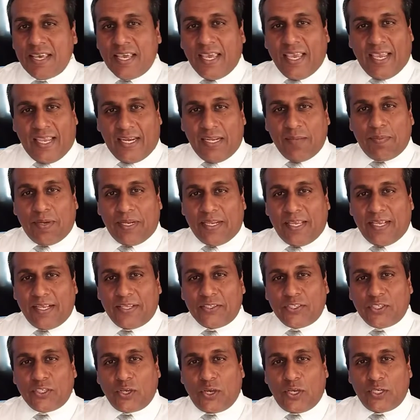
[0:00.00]
Anybody
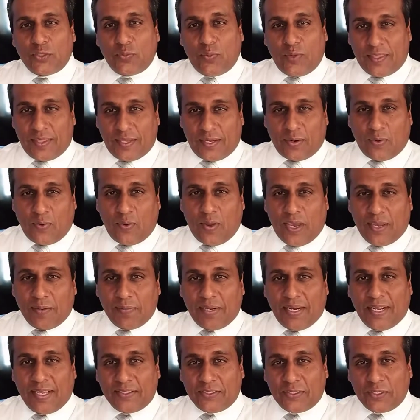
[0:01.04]
else charged with a crime
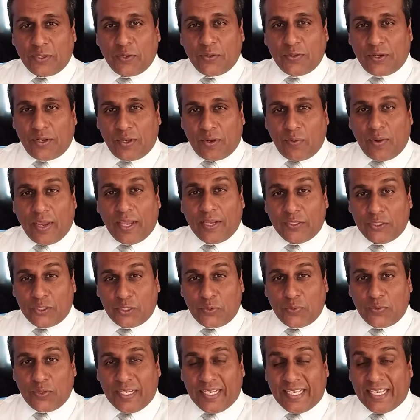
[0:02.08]
that has to go to the grand
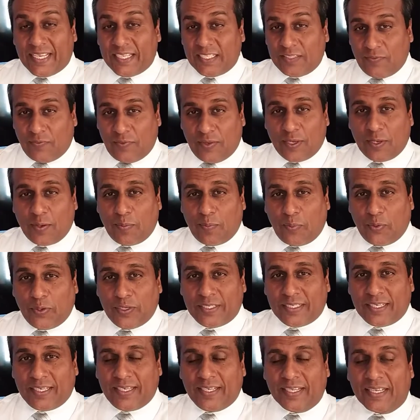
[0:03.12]
jury is
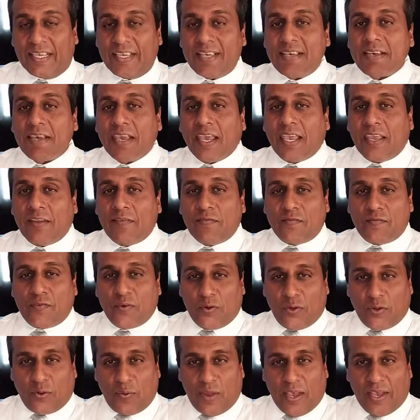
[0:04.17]
fingerprinted and
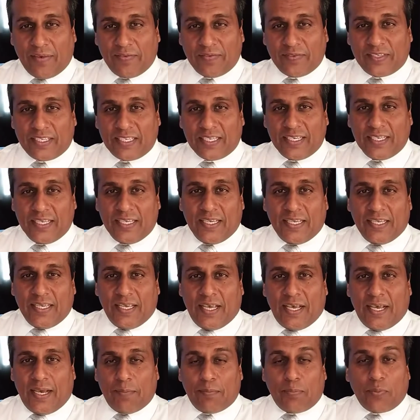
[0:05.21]
photographed,
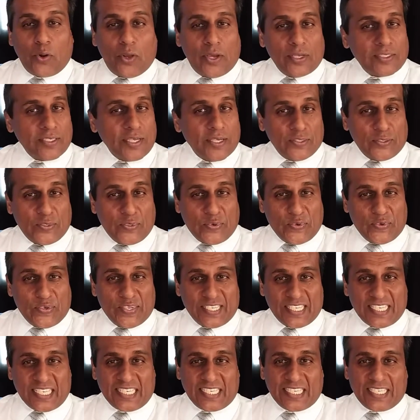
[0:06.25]
processed through the
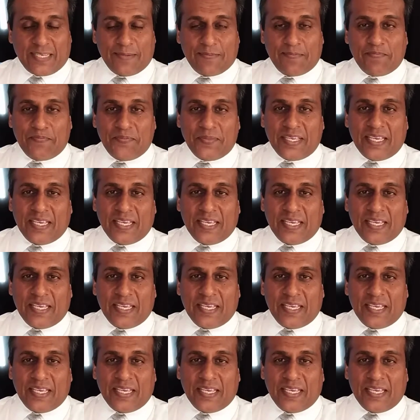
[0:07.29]
system.